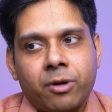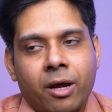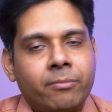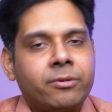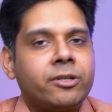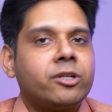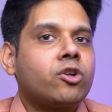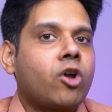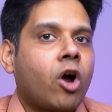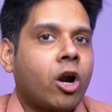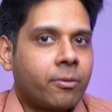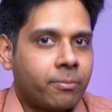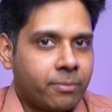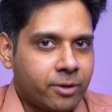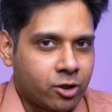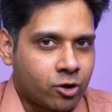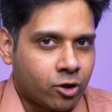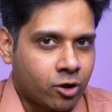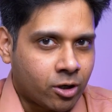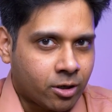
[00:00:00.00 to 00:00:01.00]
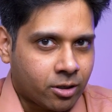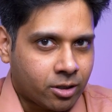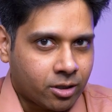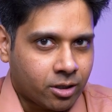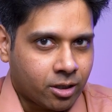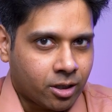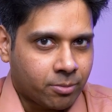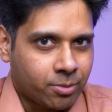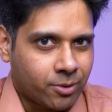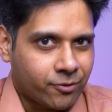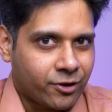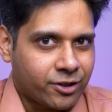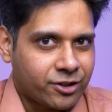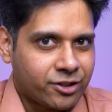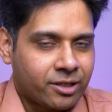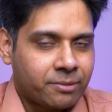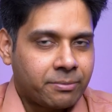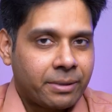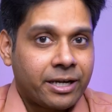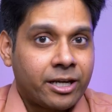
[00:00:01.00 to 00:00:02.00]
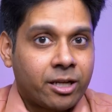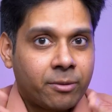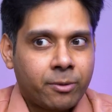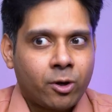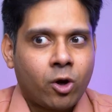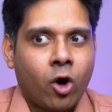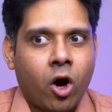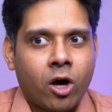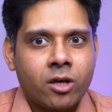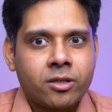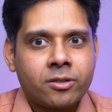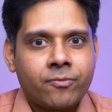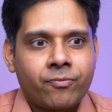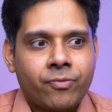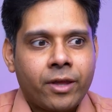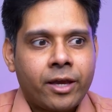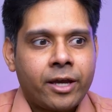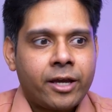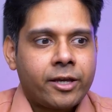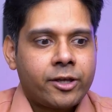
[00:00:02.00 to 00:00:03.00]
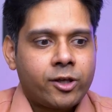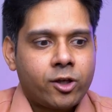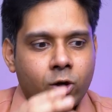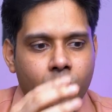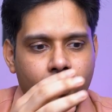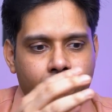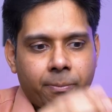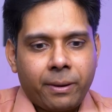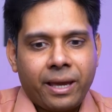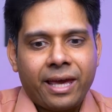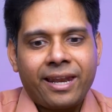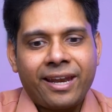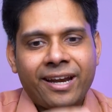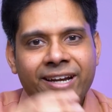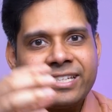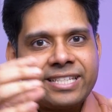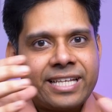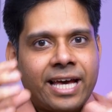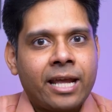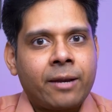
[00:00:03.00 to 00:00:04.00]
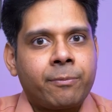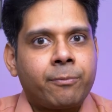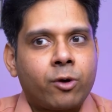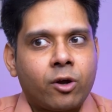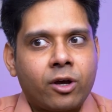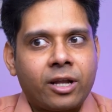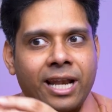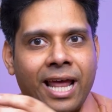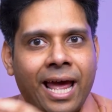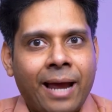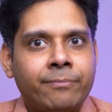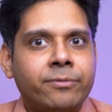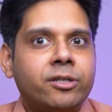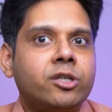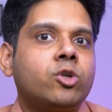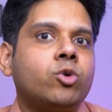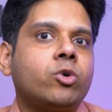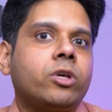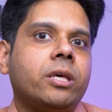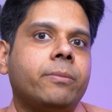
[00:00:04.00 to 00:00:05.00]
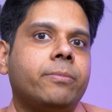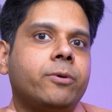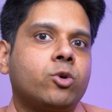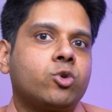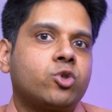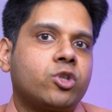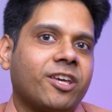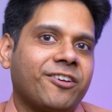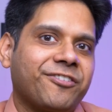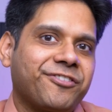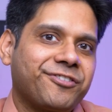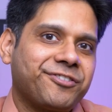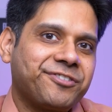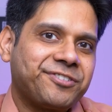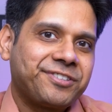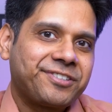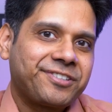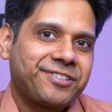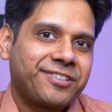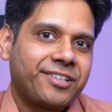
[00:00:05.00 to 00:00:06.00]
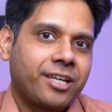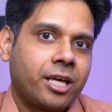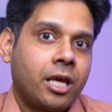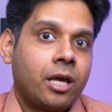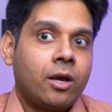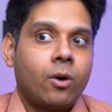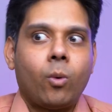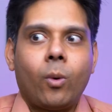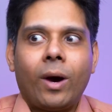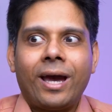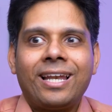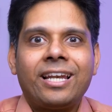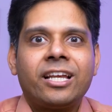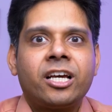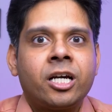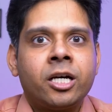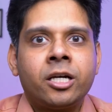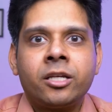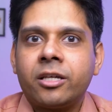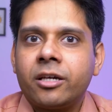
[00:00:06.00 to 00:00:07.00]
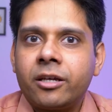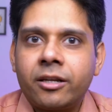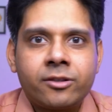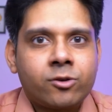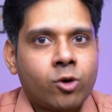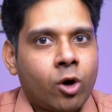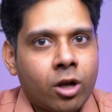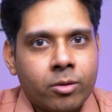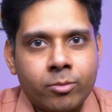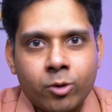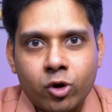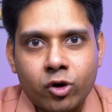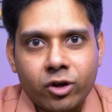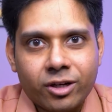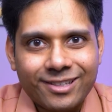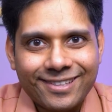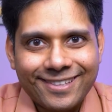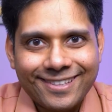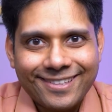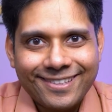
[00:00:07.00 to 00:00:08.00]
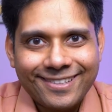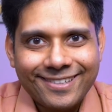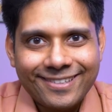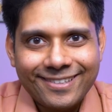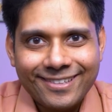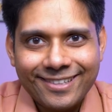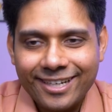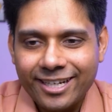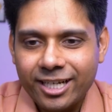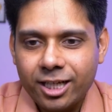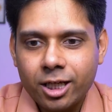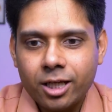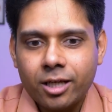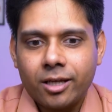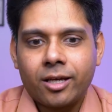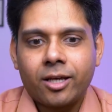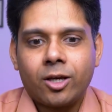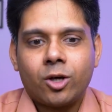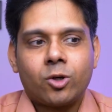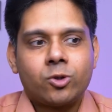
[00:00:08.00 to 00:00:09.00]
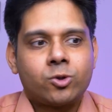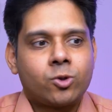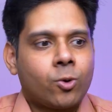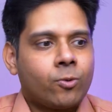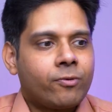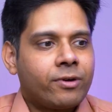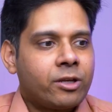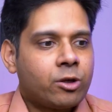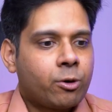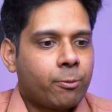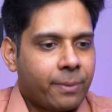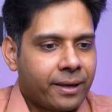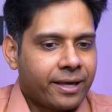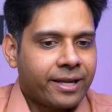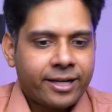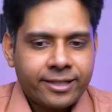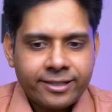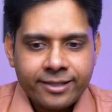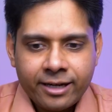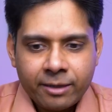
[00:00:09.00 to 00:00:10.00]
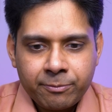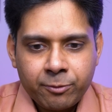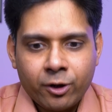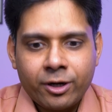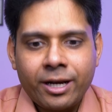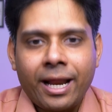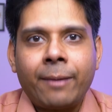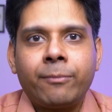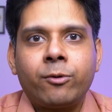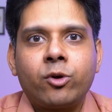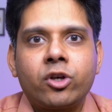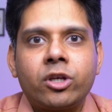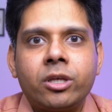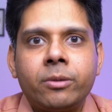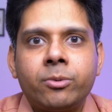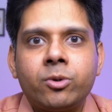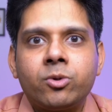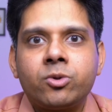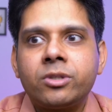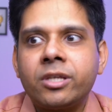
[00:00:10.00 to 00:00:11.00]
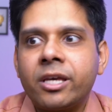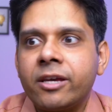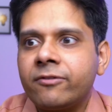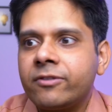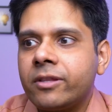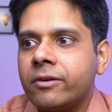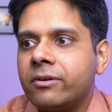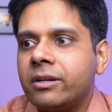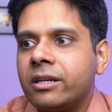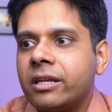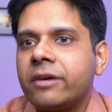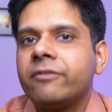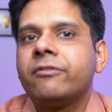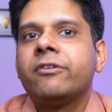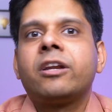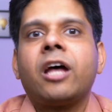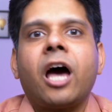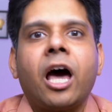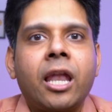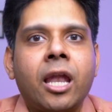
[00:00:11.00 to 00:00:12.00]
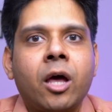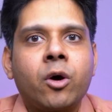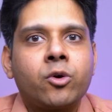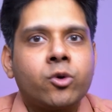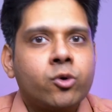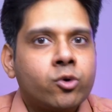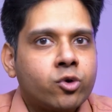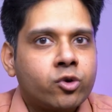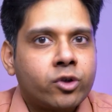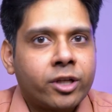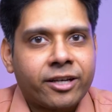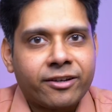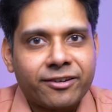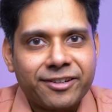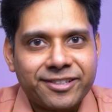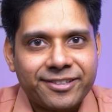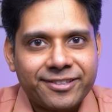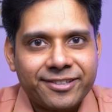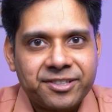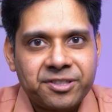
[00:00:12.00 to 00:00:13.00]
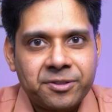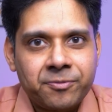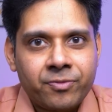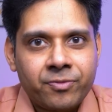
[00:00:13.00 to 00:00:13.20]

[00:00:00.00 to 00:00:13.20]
probably not be your professional mentor, because your parents are programmed to keep you safe, while career is all about risk, right? So when your parents are programmed to keep you safe, they will never allow you to take risk.